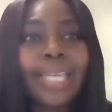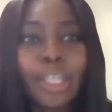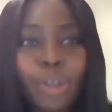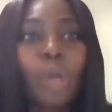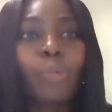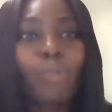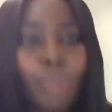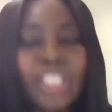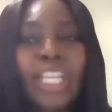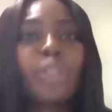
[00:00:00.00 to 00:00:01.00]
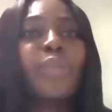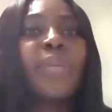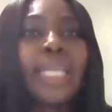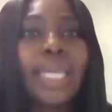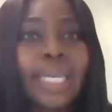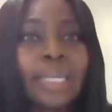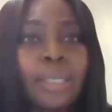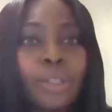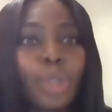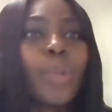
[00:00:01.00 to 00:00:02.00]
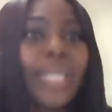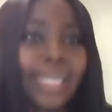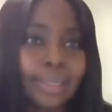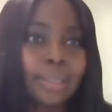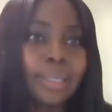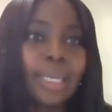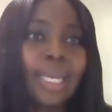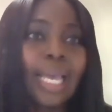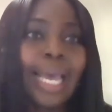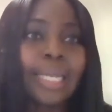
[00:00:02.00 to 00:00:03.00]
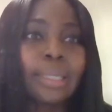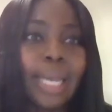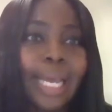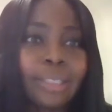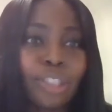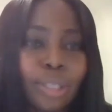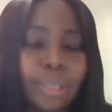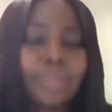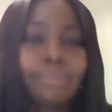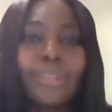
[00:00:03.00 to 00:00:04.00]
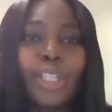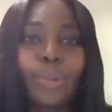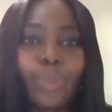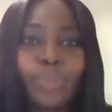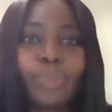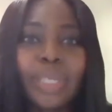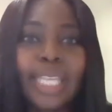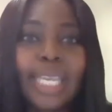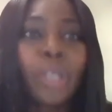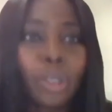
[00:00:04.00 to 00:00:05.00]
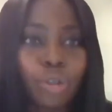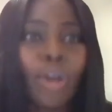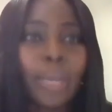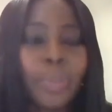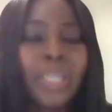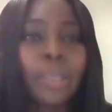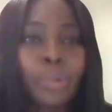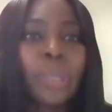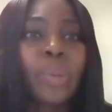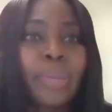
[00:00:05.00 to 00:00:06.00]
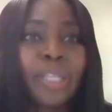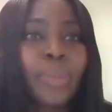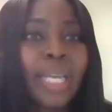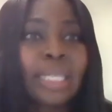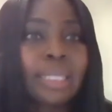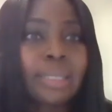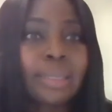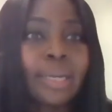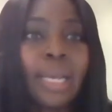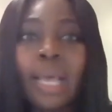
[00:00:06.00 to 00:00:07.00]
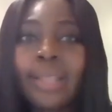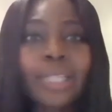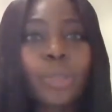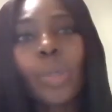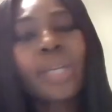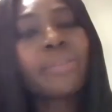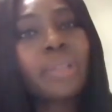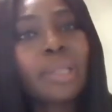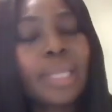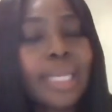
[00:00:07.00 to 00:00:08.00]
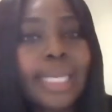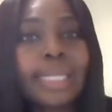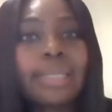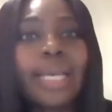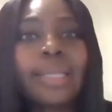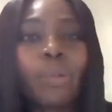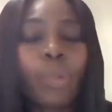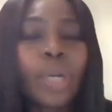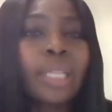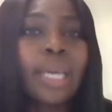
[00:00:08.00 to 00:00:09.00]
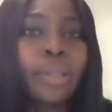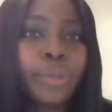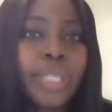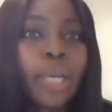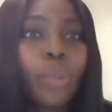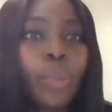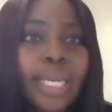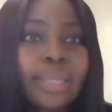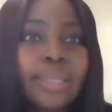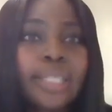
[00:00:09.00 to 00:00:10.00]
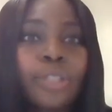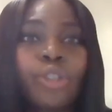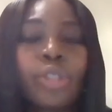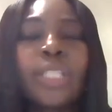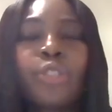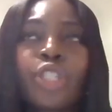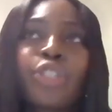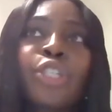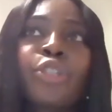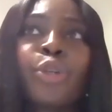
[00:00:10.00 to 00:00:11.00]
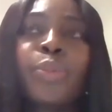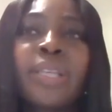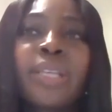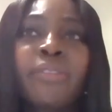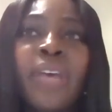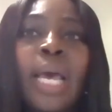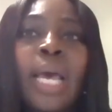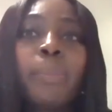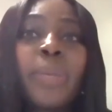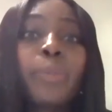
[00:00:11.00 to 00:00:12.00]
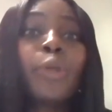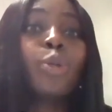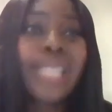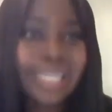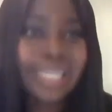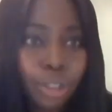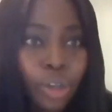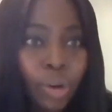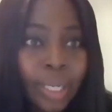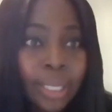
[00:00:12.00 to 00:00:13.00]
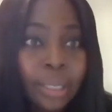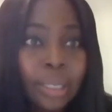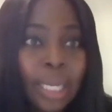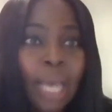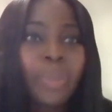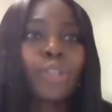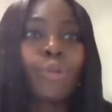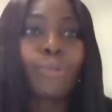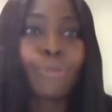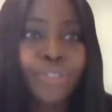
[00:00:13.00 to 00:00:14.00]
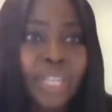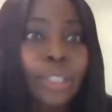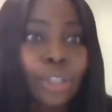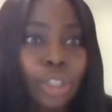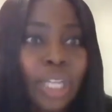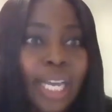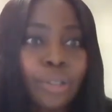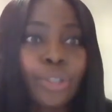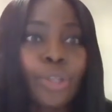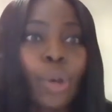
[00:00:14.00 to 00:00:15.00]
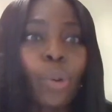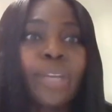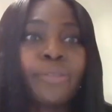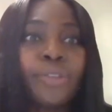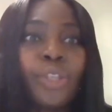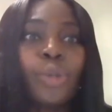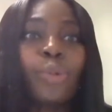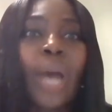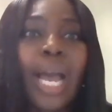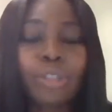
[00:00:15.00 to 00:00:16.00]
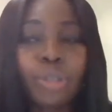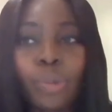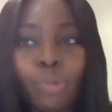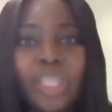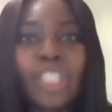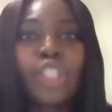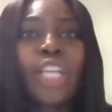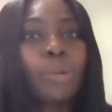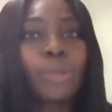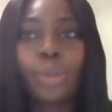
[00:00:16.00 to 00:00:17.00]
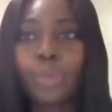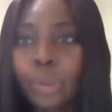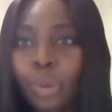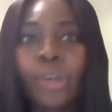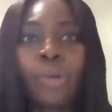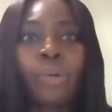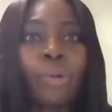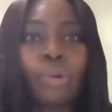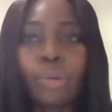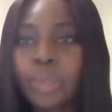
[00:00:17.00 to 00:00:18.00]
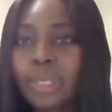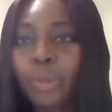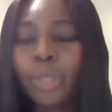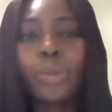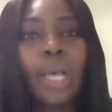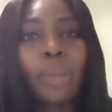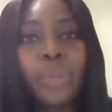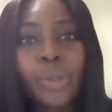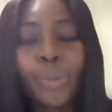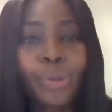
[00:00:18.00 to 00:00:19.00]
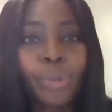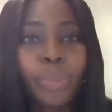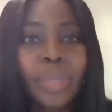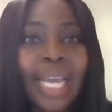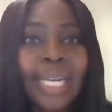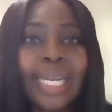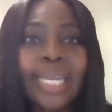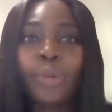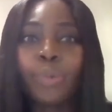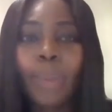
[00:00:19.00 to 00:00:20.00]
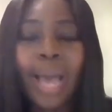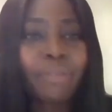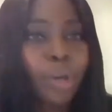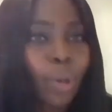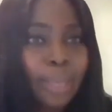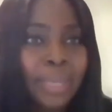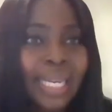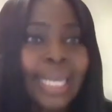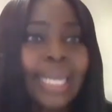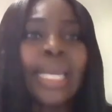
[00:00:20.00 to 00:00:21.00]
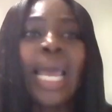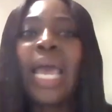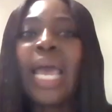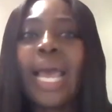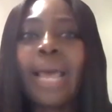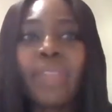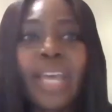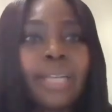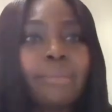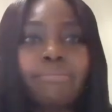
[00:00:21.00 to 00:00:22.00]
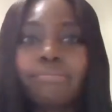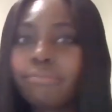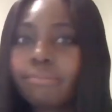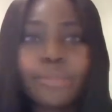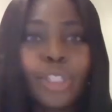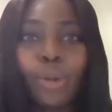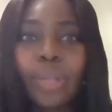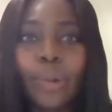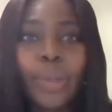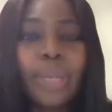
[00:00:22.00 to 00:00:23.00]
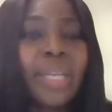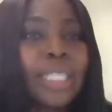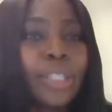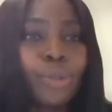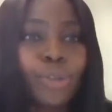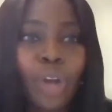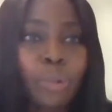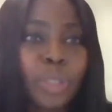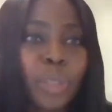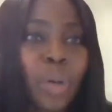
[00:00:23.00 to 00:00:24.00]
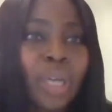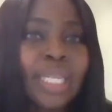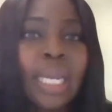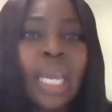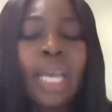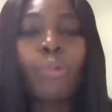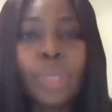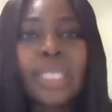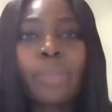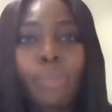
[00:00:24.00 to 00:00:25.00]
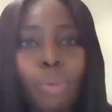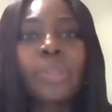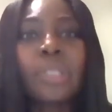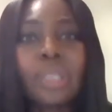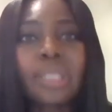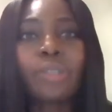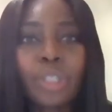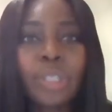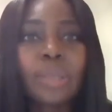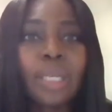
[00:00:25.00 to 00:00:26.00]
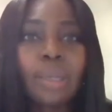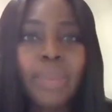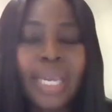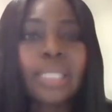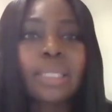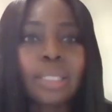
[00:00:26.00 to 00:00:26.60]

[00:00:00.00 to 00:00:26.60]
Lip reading: Can you reach out to me in 2 weeks and just, keep me on track because I really want to make sure I'm getting this done. That's one of the keys. And then one of the other takeaways is just in terms of people who get started but don't finish. And so if you actually reach out to a lawyer or someone who's helping you with your planning, you have a great meeting, and then they're emailing you and you're not responding, really important to just make a